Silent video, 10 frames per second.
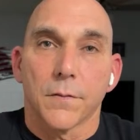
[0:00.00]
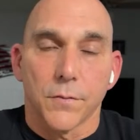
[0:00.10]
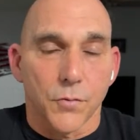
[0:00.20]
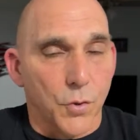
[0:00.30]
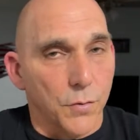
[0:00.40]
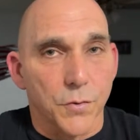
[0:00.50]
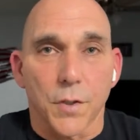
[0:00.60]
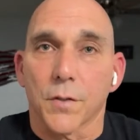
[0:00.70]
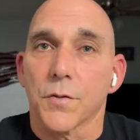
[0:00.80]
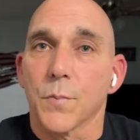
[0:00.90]
drill
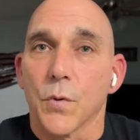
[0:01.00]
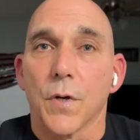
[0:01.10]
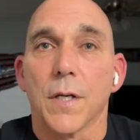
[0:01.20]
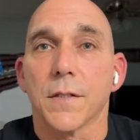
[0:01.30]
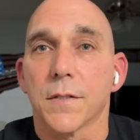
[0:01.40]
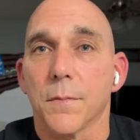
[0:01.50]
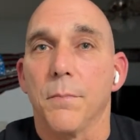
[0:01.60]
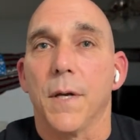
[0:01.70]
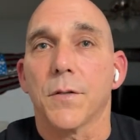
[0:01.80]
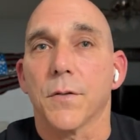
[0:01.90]
instructors, Marines,
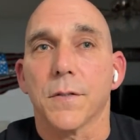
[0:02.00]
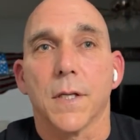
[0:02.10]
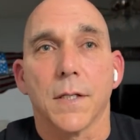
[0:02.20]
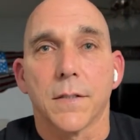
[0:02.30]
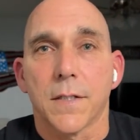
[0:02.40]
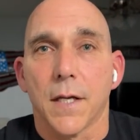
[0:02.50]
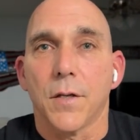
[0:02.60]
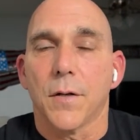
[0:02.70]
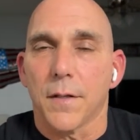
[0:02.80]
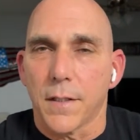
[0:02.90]
mentors, they tell
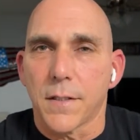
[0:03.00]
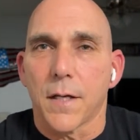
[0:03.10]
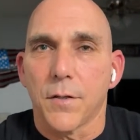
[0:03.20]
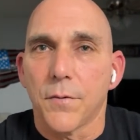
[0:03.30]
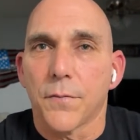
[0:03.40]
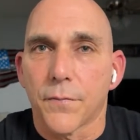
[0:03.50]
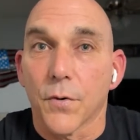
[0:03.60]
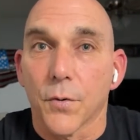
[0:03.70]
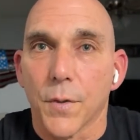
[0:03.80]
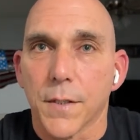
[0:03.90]
you
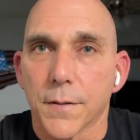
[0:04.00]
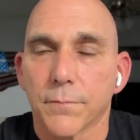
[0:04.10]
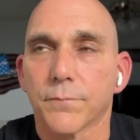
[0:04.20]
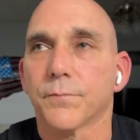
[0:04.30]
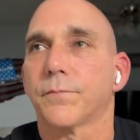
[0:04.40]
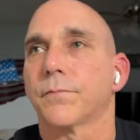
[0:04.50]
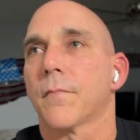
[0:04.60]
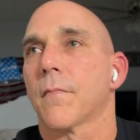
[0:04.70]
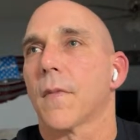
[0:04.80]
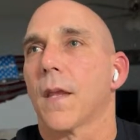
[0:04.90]
for a reason.
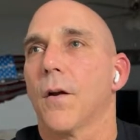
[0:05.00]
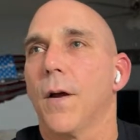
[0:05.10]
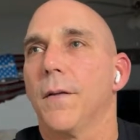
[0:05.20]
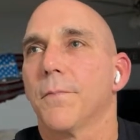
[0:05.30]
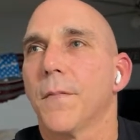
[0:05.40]
All right.